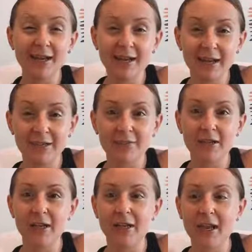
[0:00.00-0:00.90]
any kind of
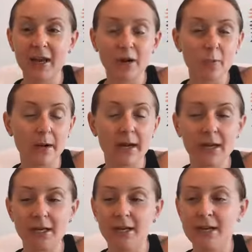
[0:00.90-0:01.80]
like
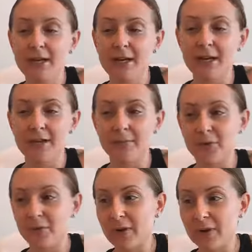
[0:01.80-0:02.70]
airway,
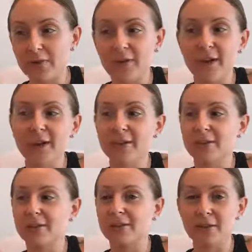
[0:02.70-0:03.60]
you're around
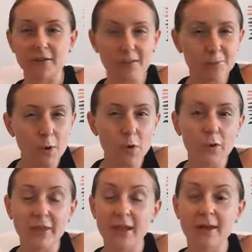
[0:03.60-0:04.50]
fires, you're around
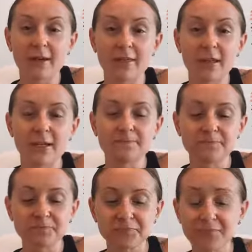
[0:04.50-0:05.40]
smoke, that kind of thing.
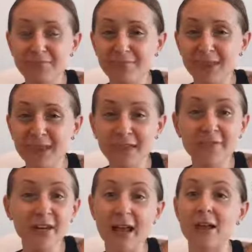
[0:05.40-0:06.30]

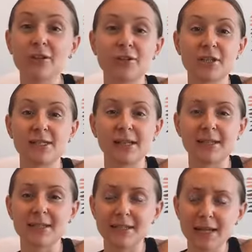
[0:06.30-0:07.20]
Even allergies
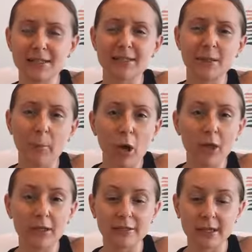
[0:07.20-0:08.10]
like the dust, the
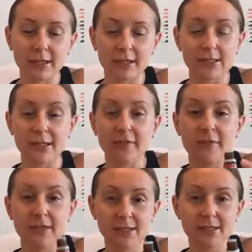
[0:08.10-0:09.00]
pollen, that kind of
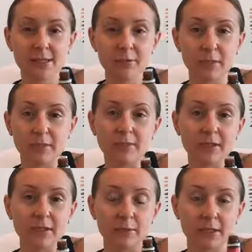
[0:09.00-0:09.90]
stuff. This is going to be a
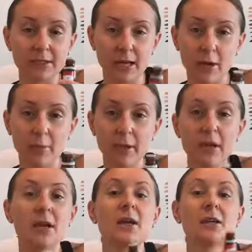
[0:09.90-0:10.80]
really good one to help.
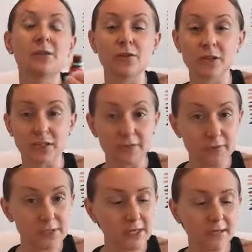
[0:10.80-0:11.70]
So you can
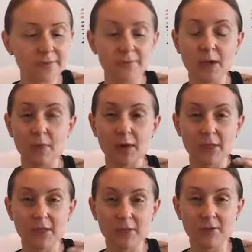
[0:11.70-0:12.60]
diffuse it. What I
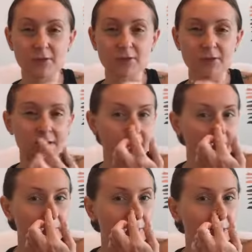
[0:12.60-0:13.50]
like to do is just kind
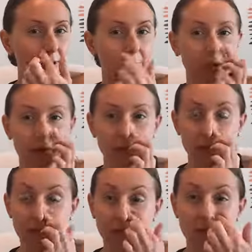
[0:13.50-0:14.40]
of put a little bit on
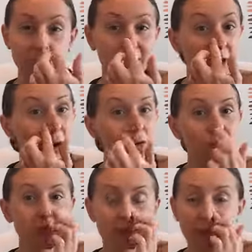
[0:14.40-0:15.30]
the sides of my
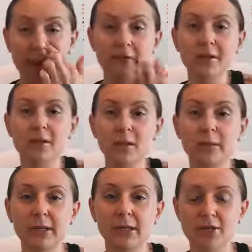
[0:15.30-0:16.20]
nose if I'm having a little
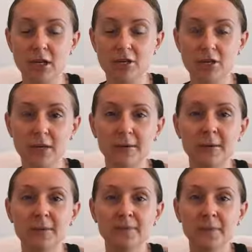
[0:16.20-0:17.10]
bit of congestion.
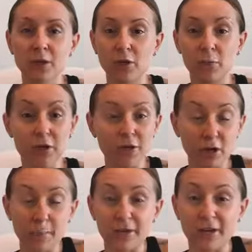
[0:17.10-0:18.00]
You can put a
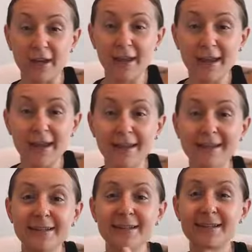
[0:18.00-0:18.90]
drop in your
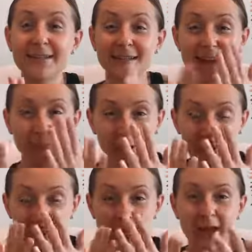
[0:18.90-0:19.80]
hand, tint
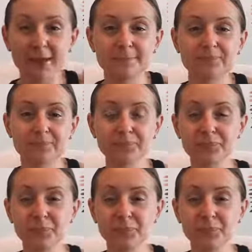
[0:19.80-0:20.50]
with it again.